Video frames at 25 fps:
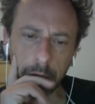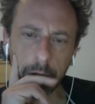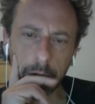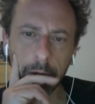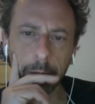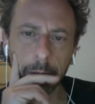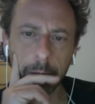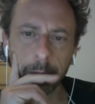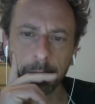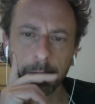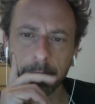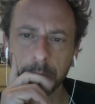
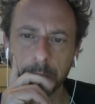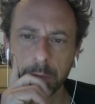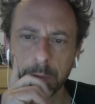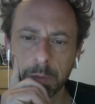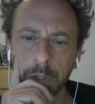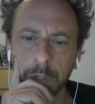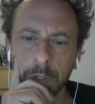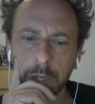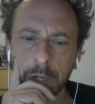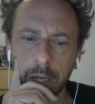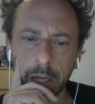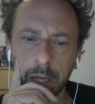um,
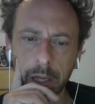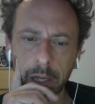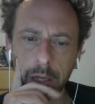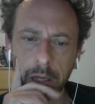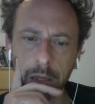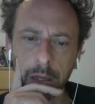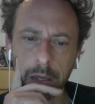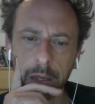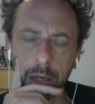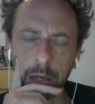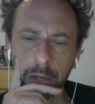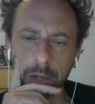
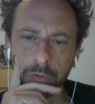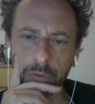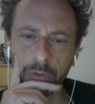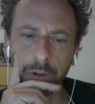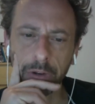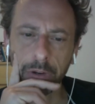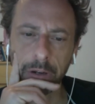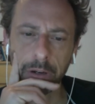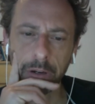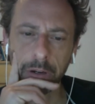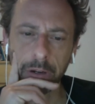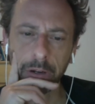
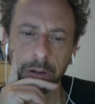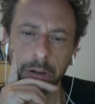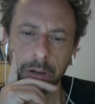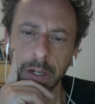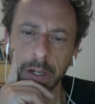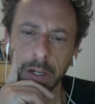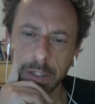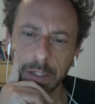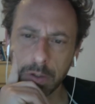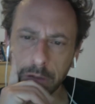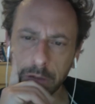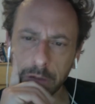Catherine,
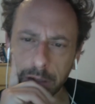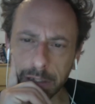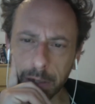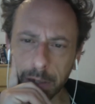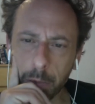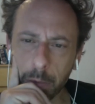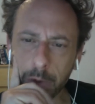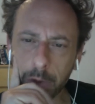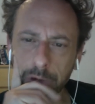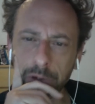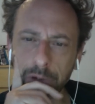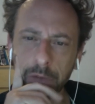so there is a
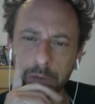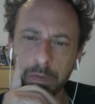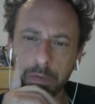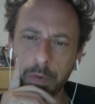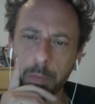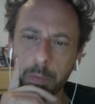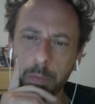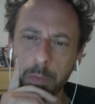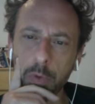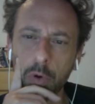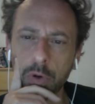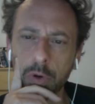question
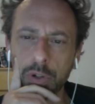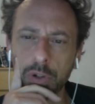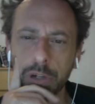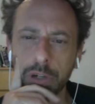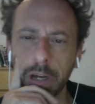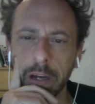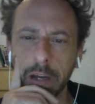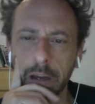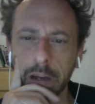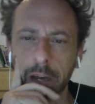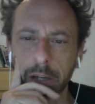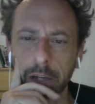from yes.
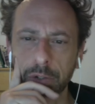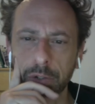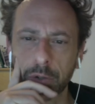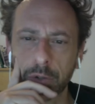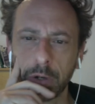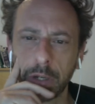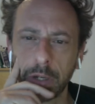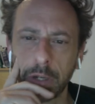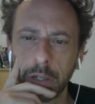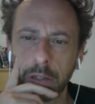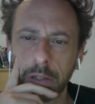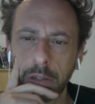Yongsheng
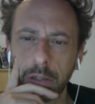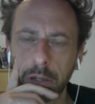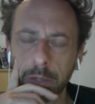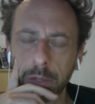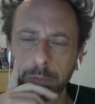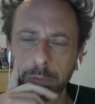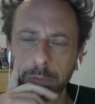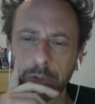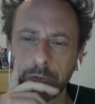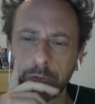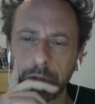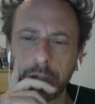actually in
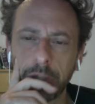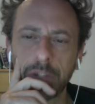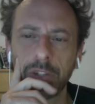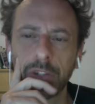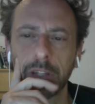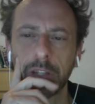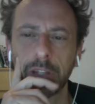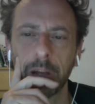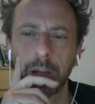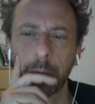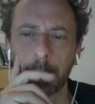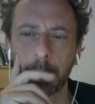terms of
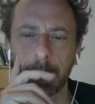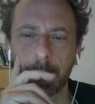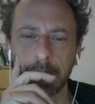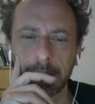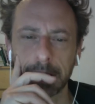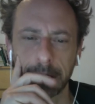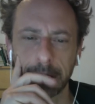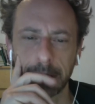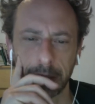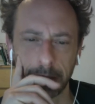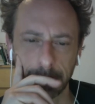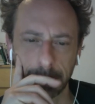digital
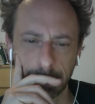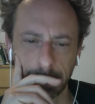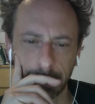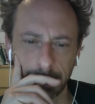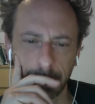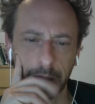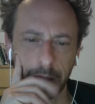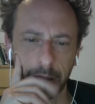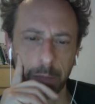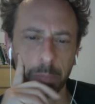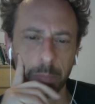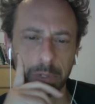presence.
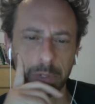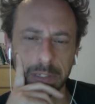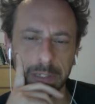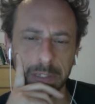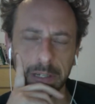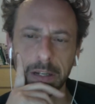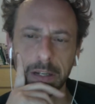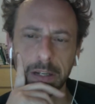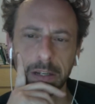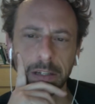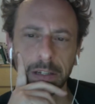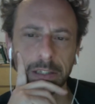So the
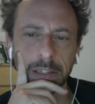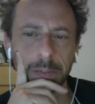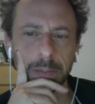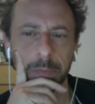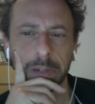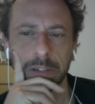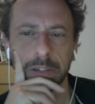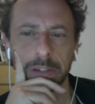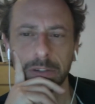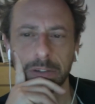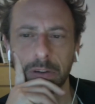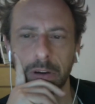presenter is
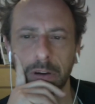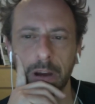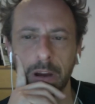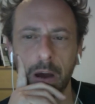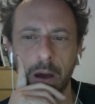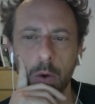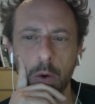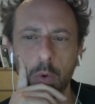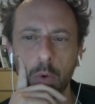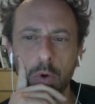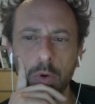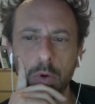Menzona.
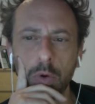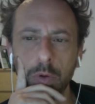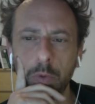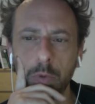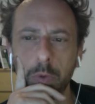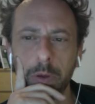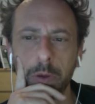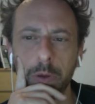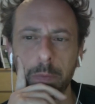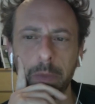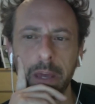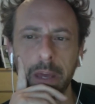How could
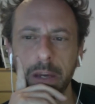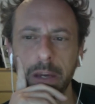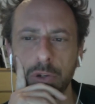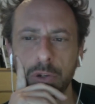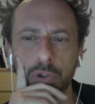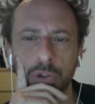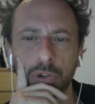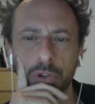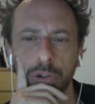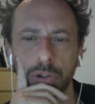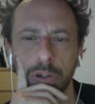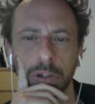we make
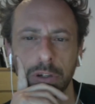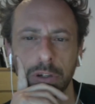sure